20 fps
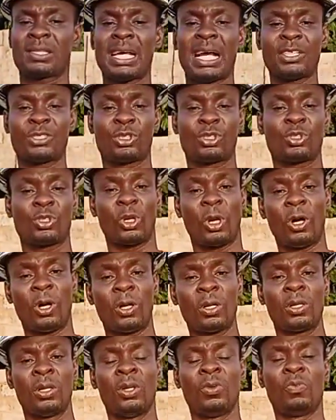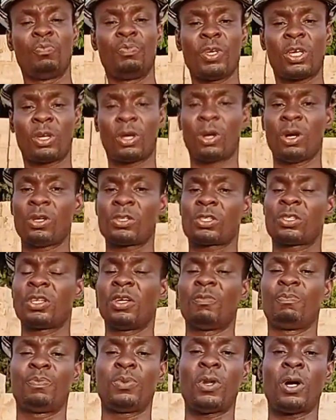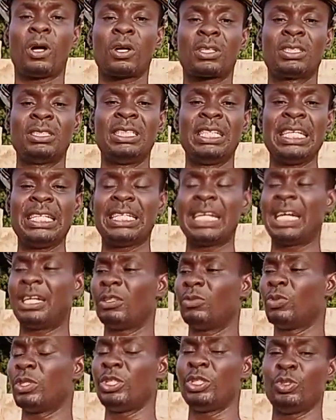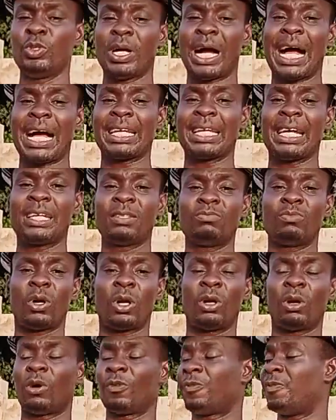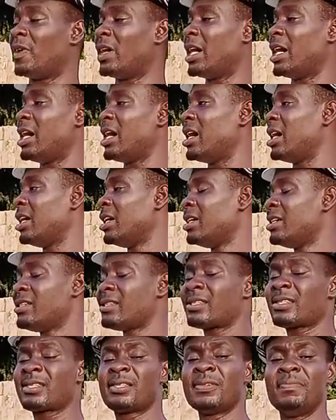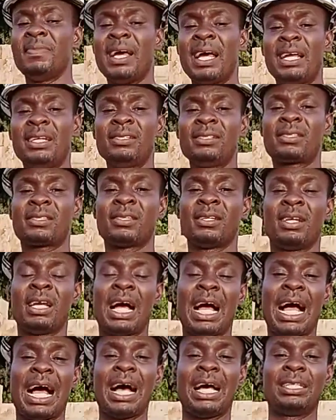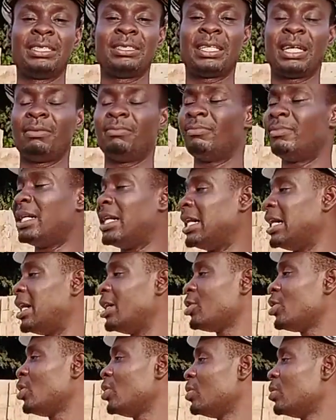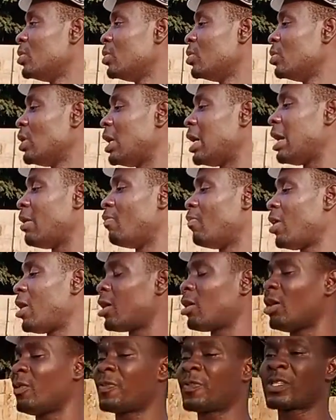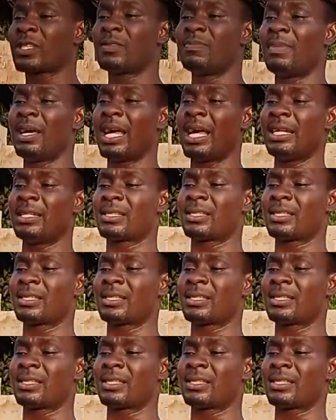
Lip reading: are strong because the block needed we added more of cement and you more of cement.